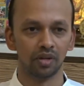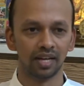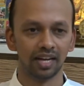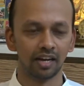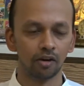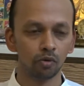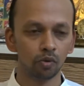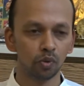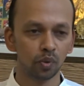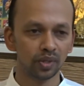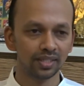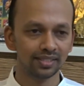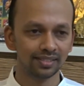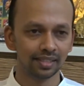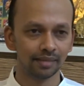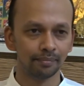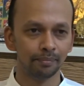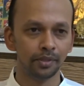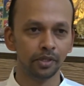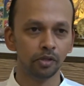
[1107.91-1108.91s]
How do I
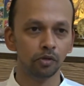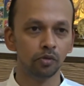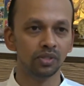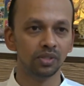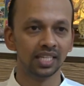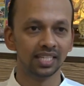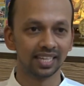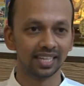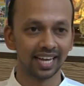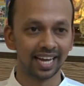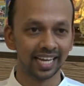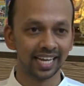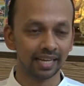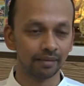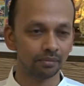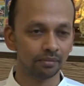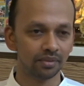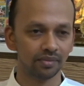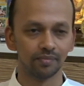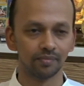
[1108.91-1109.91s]
subdue that I
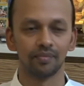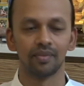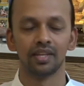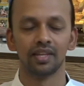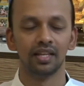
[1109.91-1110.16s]
am